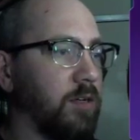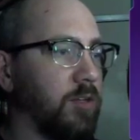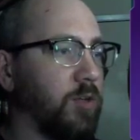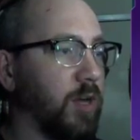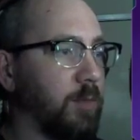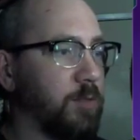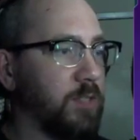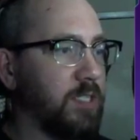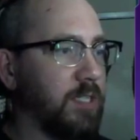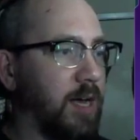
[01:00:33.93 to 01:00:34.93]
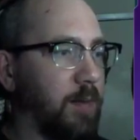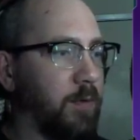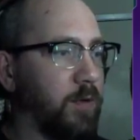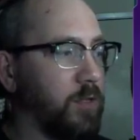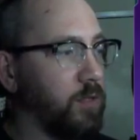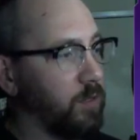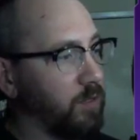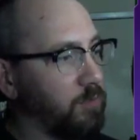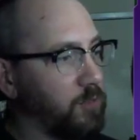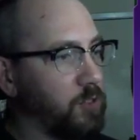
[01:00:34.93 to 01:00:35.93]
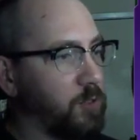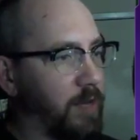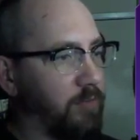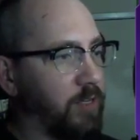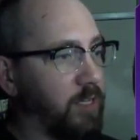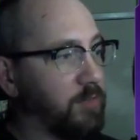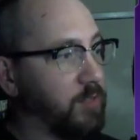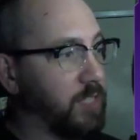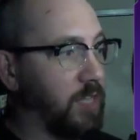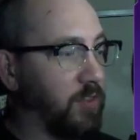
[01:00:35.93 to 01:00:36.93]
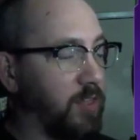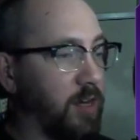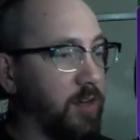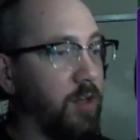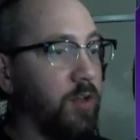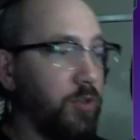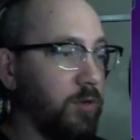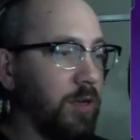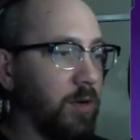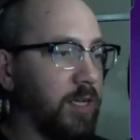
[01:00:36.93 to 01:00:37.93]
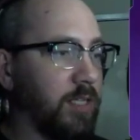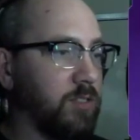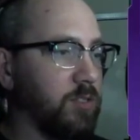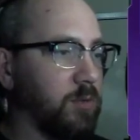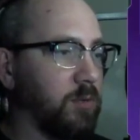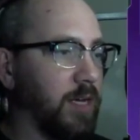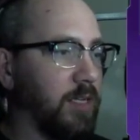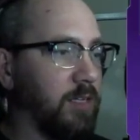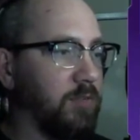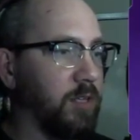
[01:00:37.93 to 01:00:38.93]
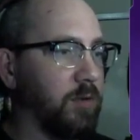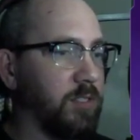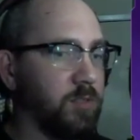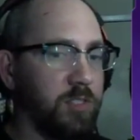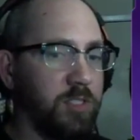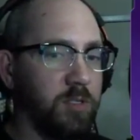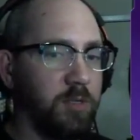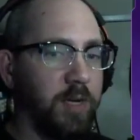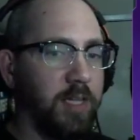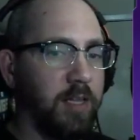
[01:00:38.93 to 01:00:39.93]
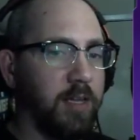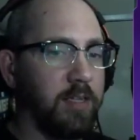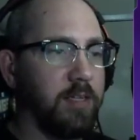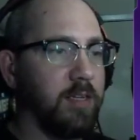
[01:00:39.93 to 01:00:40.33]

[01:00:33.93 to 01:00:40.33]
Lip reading: you come to a stop, you look for the traffic. If there's nothing there, you can go ahead and turn right, even though it's still a red light.